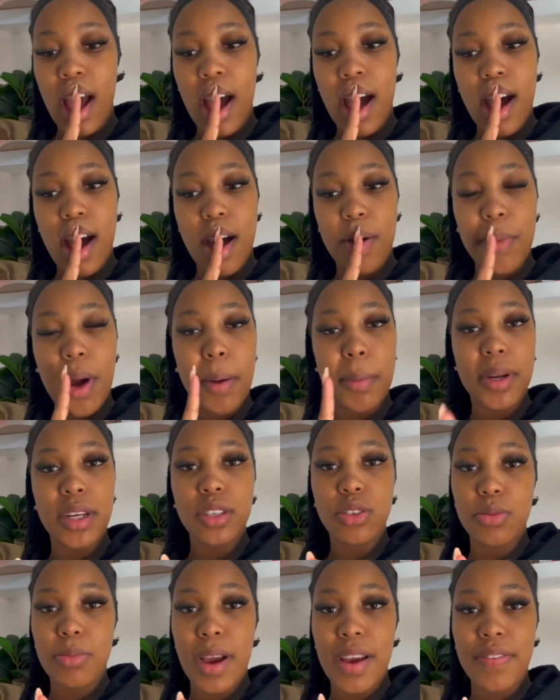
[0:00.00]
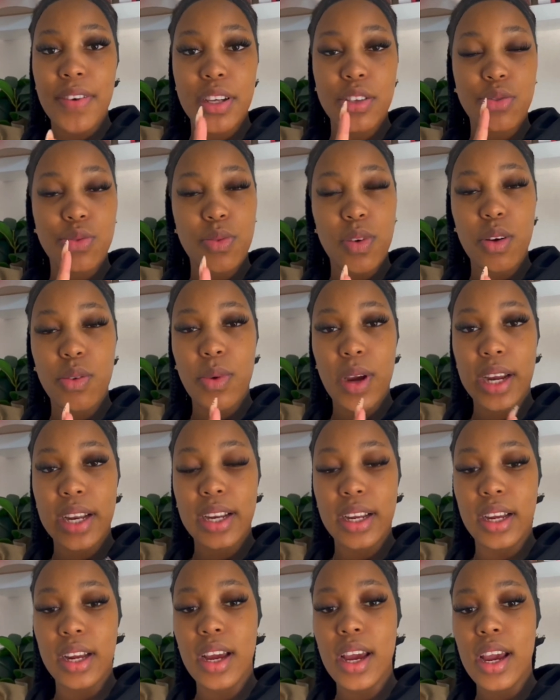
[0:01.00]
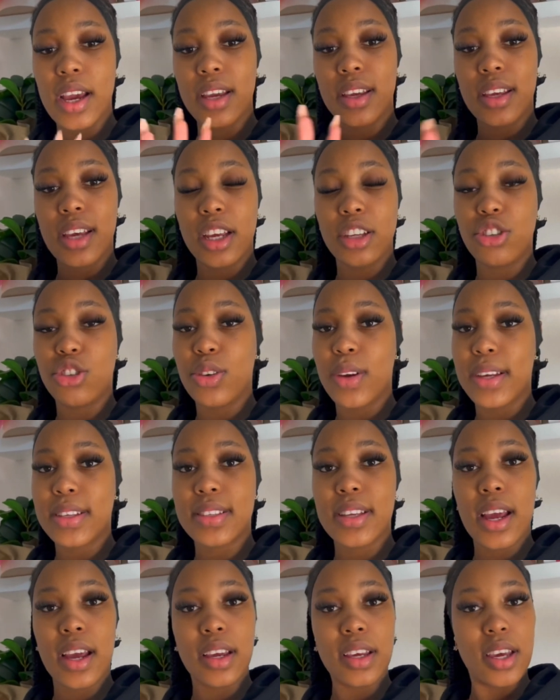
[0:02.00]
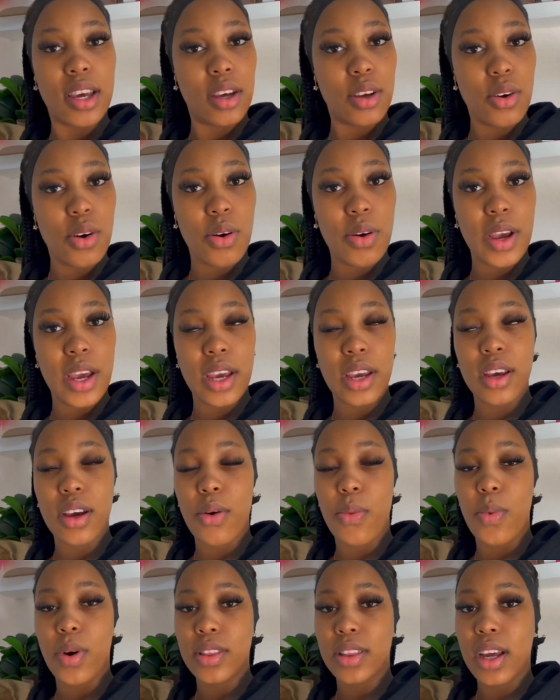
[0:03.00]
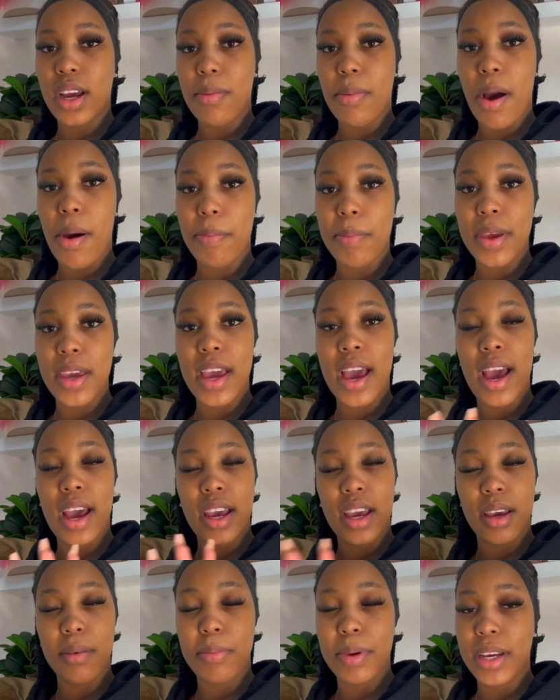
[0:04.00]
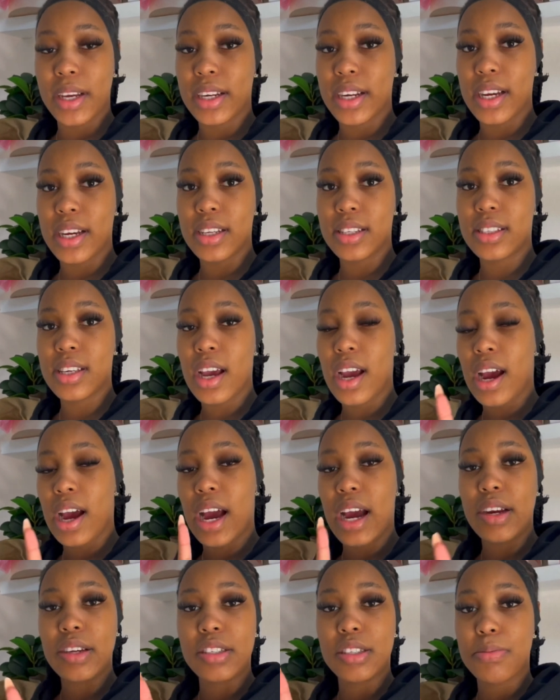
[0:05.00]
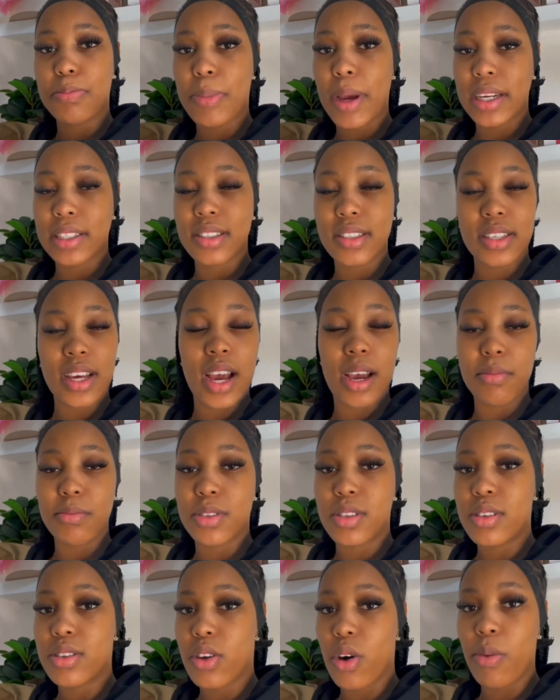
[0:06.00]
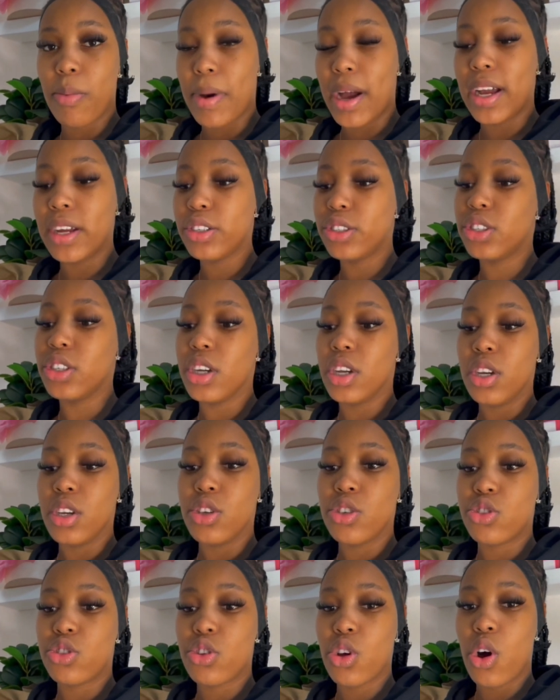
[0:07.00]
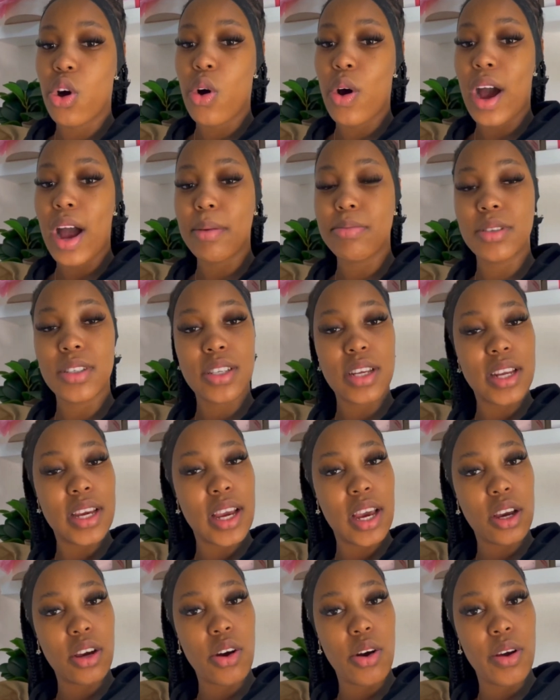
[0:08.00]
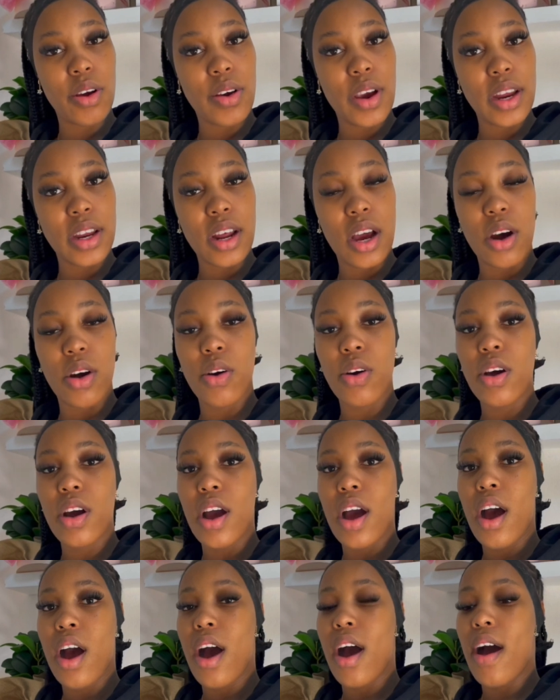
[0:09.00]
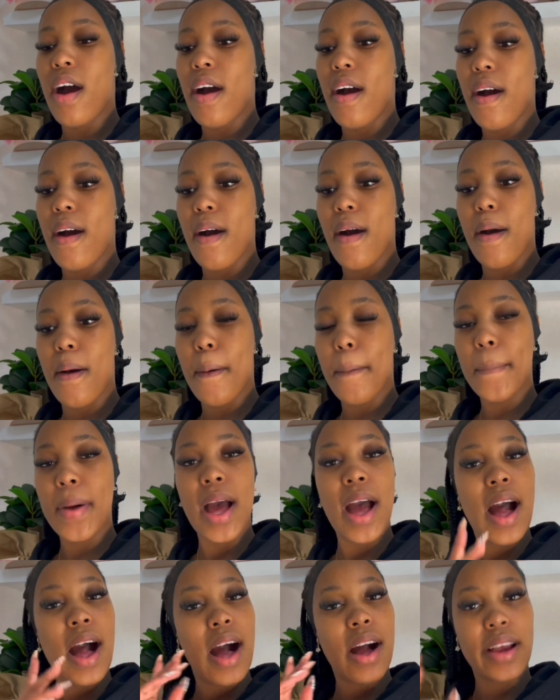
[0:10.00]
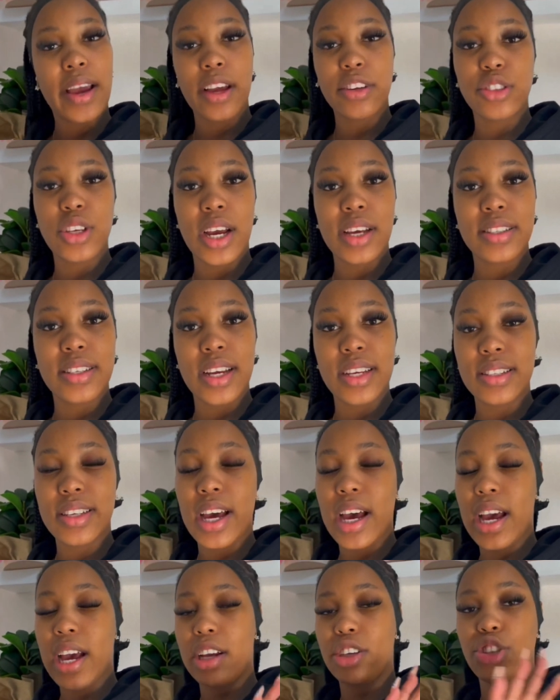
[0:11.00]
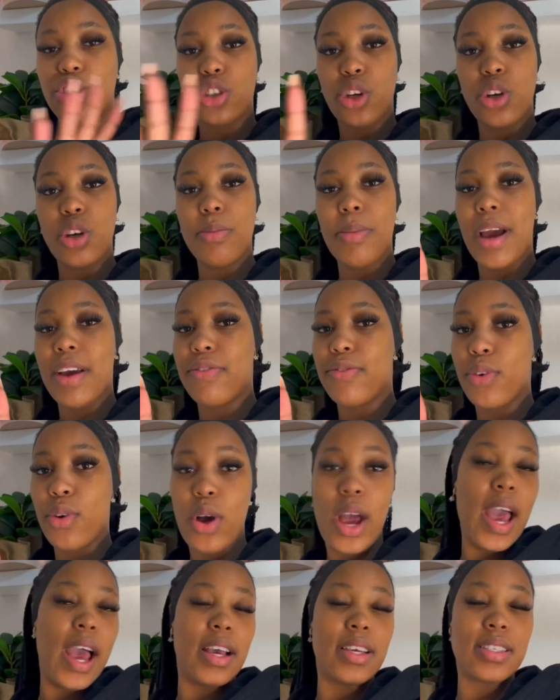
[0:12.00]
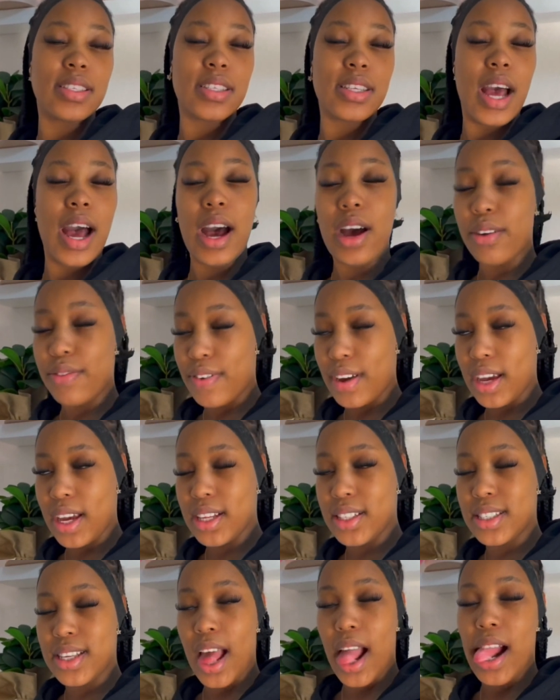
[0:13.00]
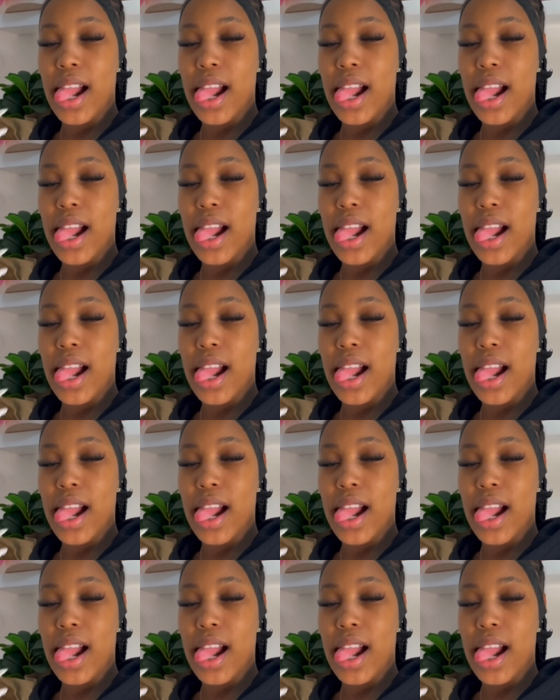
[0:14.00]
I'm gonna do my face real quickly, get dressed and get going. One thing about me, I hate being late. I respect time so much. So I'm just gonna get going right now. I'll catch you guys later and show you my full ass outfit.